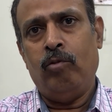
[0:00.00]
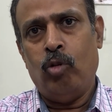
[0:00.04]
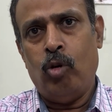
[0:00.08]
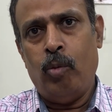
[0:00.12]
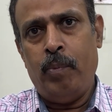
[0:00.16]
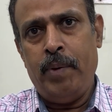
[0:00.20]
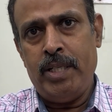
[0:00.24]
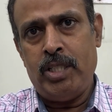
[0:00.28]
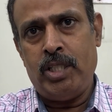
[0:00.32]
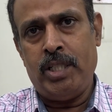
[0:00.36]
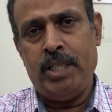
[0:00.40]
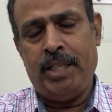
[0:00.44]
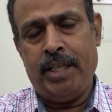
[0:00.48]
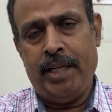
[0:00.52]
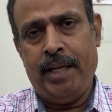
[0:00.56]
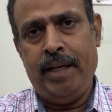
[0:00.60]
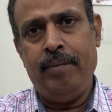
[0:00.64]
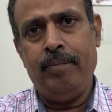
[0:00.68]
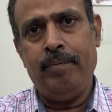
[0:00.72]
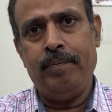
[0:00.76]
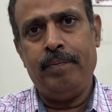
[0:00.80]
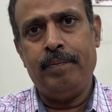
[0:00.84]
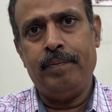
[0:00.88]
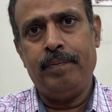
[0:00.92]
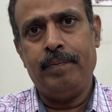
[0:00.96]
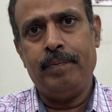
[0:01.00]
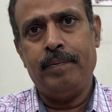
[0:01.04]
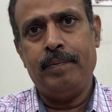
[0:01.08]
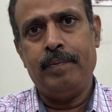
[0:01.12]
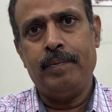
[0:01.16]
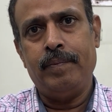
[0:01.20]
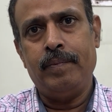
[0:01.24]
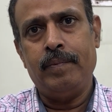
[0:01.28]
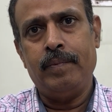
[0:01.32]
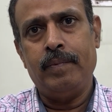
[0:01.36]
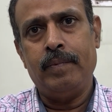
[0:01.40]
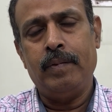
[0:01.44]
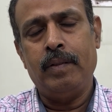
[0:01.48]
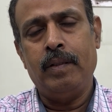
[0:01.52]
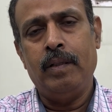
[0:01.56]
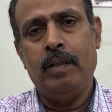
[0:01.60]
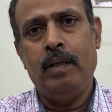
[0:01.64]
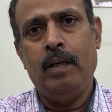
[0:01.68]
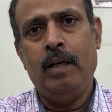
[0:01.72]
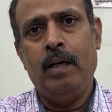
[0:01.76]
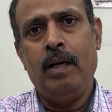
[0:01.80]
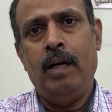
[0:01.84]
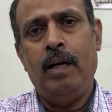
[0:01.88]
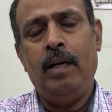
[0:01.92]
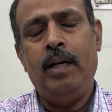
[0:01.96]
obesity,
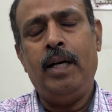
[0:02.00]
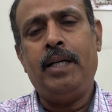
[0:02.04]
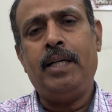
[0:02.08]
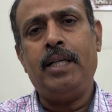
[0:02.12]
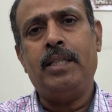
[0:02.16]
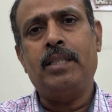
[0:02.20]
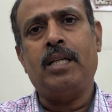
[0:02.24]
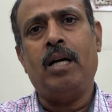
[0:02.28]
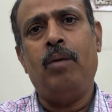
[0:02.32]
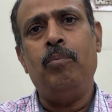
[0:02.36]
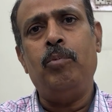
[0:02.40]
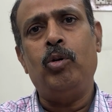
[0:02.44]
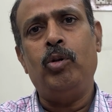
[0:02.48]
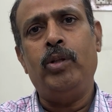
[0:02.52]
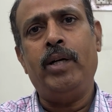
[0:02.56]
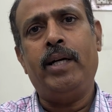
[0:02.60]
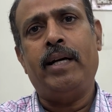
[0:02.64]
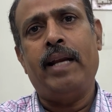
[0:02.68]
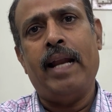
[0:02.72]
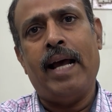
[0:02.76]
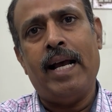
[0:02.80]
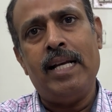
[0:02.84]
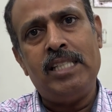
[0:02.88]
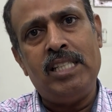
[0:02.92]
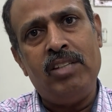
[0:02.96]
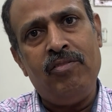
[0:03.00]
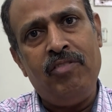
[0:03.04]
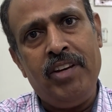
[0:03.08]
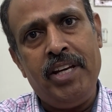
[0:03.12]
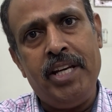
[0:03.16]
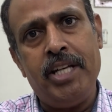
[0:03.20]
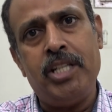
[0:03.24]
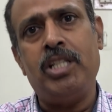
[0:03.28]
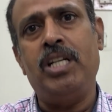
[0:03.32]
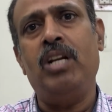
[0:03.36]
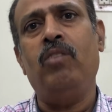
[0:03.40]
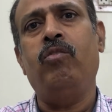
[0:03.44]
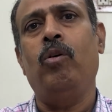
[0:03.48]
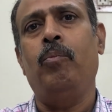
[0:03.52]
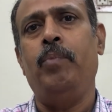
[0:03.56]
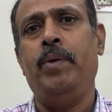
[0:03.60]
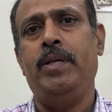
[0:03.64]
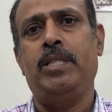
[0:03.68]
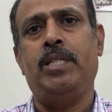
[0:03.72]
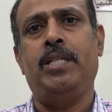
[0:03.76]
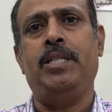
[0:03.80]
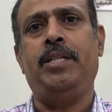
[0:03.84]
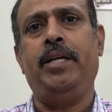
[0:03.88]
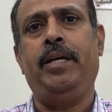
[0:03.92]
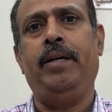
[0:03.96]
let us come to the classification of
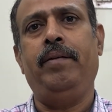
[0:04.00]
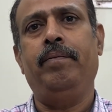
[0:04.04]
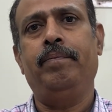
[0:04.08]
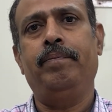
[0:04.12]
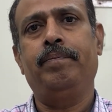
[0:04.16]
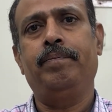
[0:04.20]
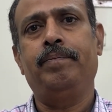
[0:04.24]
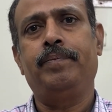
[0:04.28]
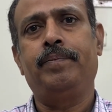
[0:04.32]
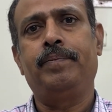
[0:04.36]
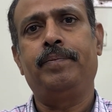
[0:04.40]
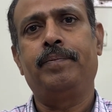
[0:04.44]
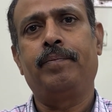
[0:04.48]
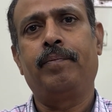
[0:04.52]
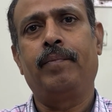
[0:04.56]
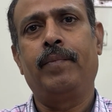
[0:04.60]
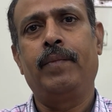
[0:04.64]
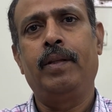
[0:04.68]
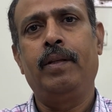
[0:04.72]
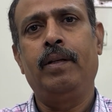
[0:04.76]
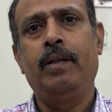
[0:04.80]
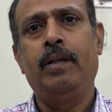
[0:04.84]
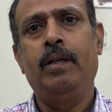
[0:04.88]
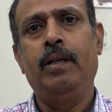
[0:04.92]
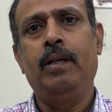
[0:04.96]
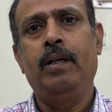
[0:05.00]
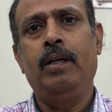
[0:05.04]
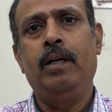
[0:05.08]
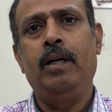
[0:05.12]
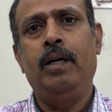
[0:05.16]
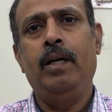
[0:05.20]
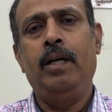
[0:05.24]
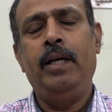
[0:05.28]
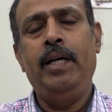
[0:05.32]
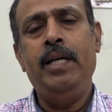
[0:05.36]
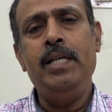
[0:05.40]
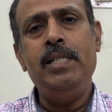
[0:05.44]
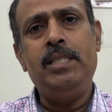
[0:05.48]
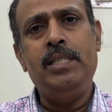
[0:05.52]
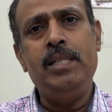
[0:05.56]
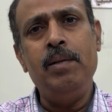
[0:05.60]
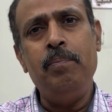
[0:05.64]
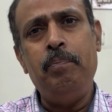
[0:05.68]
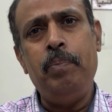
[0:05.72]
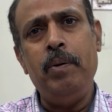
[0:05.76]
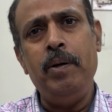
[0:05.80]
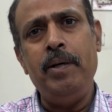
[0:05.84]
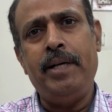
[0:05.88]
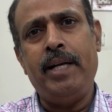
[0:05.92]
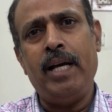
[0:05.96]
obesity. In
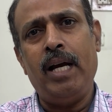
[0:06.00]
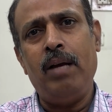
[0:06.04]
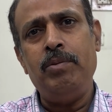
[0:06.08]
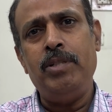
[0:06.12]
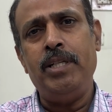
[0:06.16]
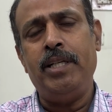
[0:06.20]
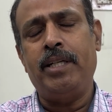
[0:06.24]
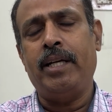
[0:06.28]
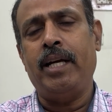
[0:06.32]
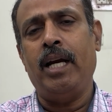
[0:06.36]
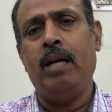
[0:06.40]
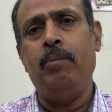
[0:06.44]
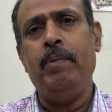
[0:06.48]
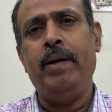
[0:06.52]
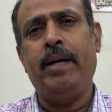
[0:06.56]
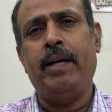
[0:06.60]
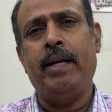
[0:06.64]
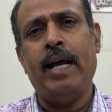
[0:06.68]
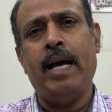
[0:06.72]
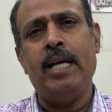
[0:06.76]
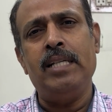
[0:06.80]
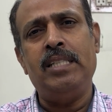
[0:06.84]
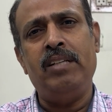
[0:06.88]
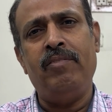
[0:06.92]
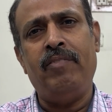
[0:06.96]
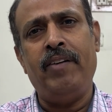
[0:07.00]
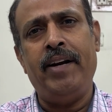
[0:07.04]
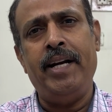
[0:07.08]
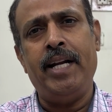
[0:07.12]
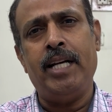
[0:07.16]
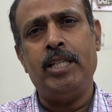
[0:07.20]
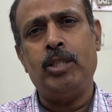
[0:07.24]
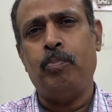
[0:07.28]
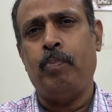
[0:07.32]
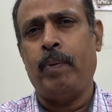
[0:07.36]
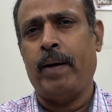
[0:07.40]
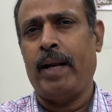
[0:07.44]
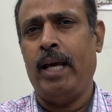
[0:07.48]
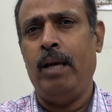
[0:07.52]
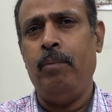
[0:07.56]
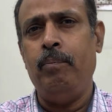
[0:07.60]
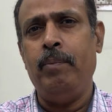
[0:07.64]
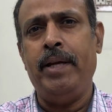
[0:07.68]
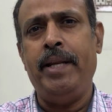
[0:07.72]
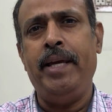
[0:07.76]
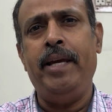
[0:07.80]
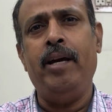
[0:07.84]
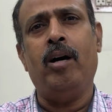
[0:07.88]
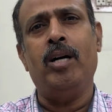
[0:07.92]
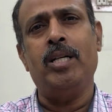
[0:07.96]
simple terms, it can be classified as
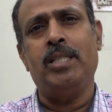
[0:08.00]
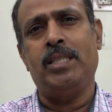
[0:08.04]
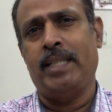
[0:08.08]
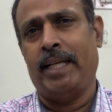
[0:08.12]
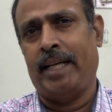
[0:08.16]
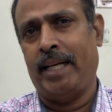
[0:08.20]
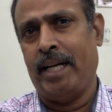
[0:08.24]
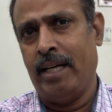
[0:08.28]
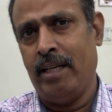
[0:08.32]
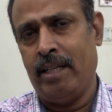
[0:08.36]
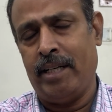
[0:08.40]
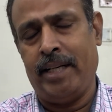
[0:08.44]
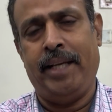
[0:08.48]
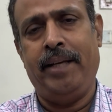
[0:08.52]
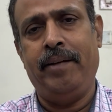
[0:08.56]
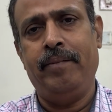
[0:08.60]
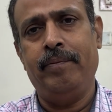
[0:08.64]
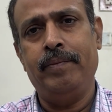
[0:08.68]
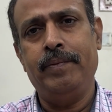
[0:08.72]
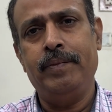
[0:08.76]
primary or secondary.